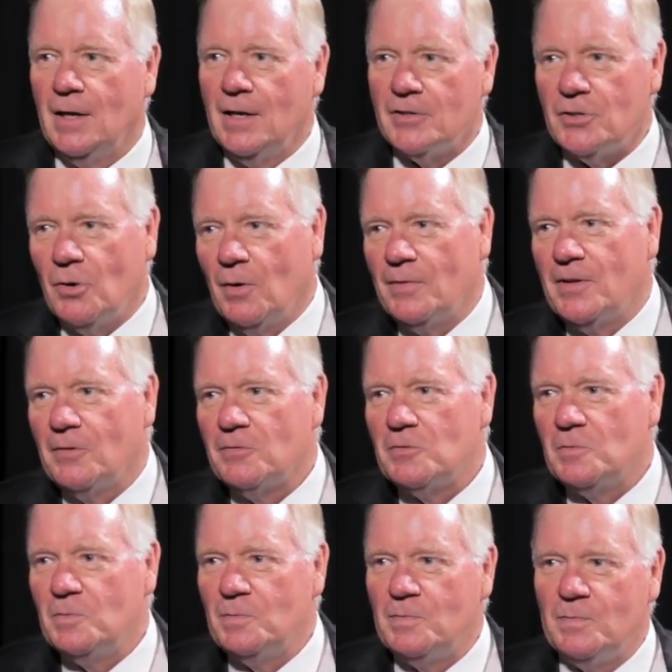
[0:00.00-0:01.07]
So
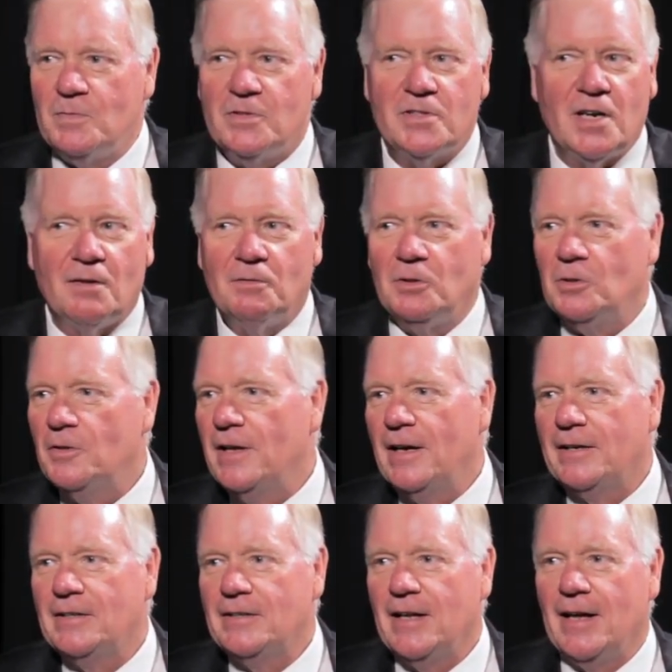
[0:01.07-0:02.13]
there's several
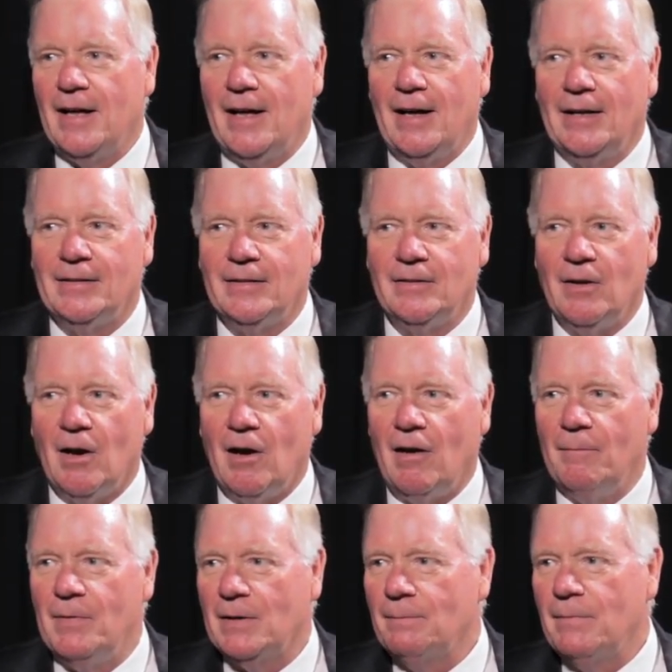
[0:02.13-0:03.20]
that, that uh,
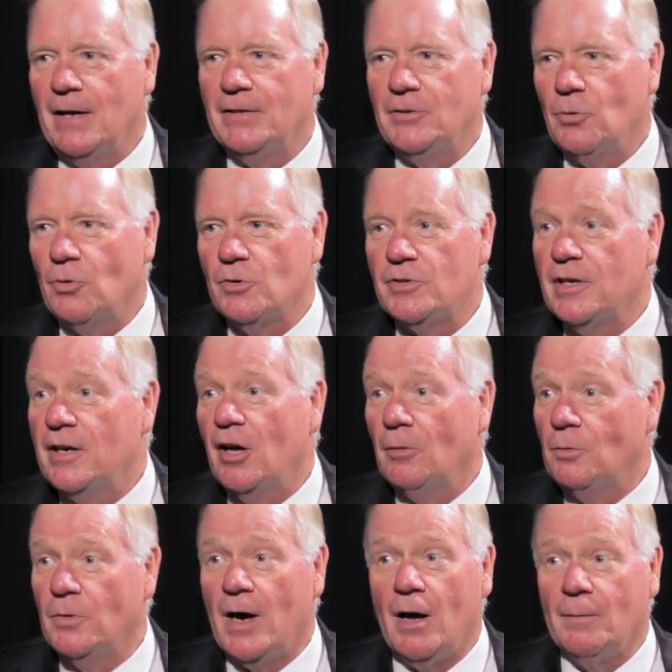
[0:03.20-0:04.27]
big mentors that helped
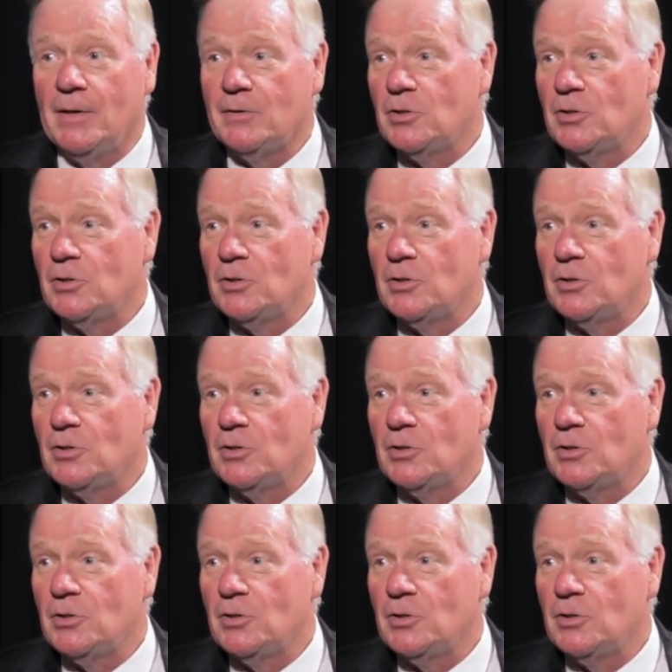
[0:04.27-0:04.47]
ground me.